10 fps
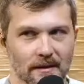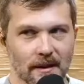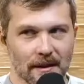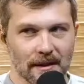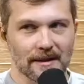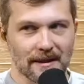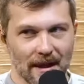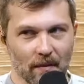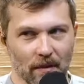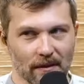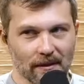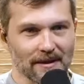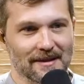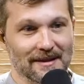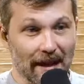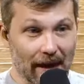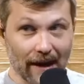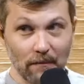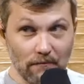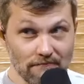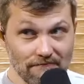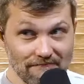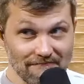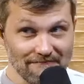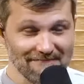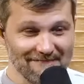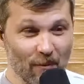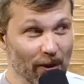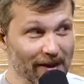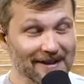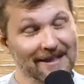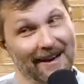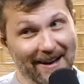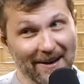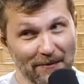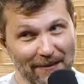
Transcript: in this statement is yes. time. Yes. What is time? Yeah.